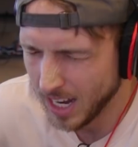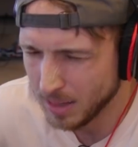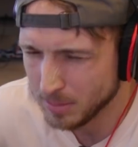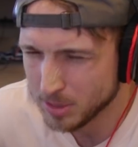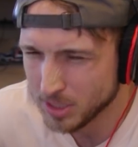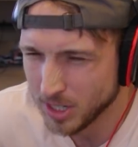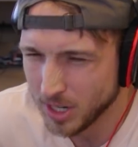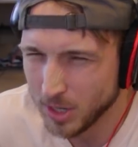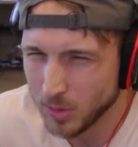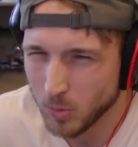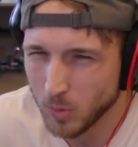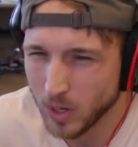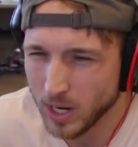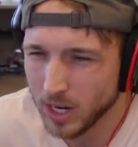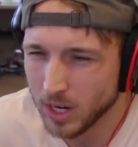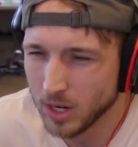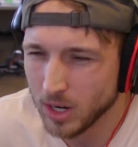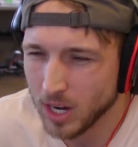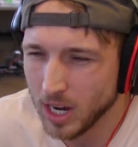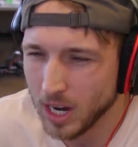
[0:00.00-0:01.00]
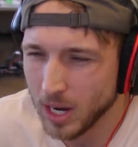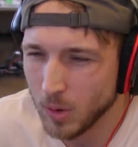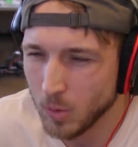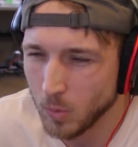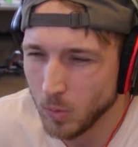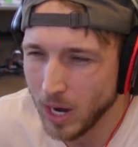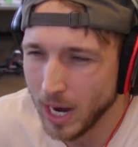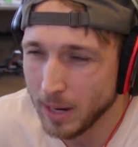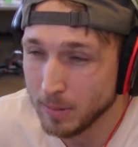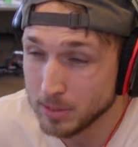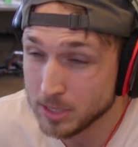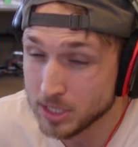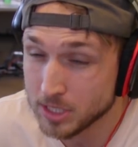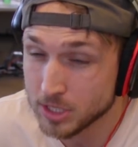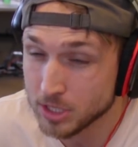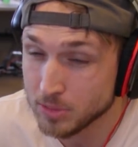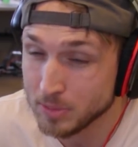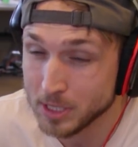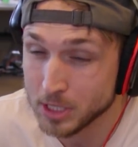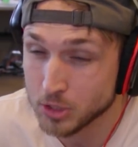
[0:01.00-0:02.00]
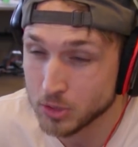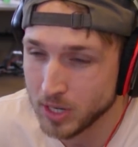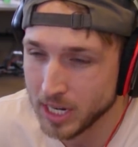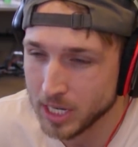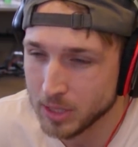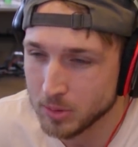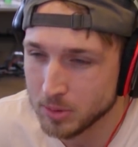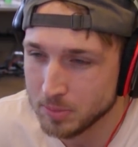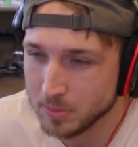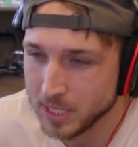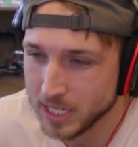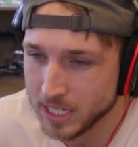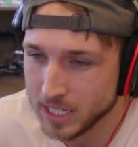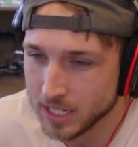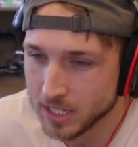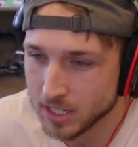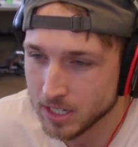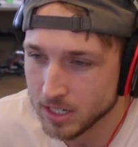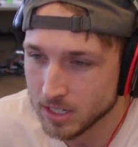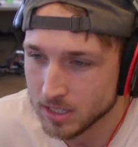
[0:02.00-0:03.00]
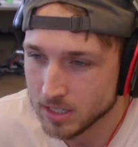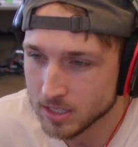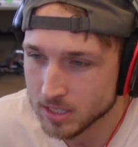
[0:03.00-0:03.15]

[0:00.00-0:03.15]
I'm sorry, where, I was assuming Drake would be here.